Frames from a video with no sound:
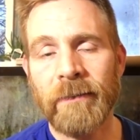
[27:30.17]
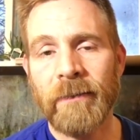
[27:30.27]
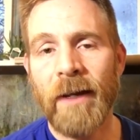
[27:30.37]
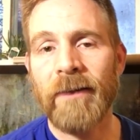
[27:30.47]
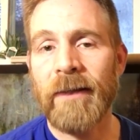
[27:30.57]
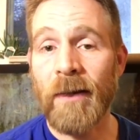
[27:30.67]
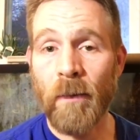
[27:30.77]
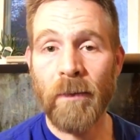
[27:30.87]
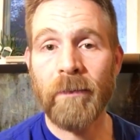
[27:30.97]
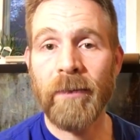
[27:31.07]
Not that they
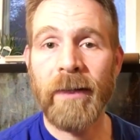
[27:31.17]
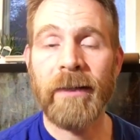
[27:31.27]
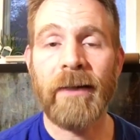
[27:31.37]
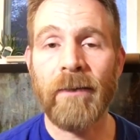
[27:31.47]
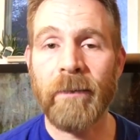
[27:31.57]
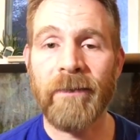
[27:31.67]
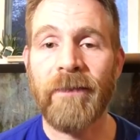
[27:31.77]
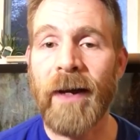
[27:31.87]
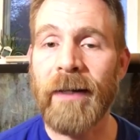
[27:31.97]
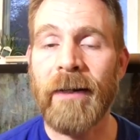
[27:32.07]
won't breed and they won't be
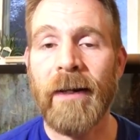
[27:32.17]
fine.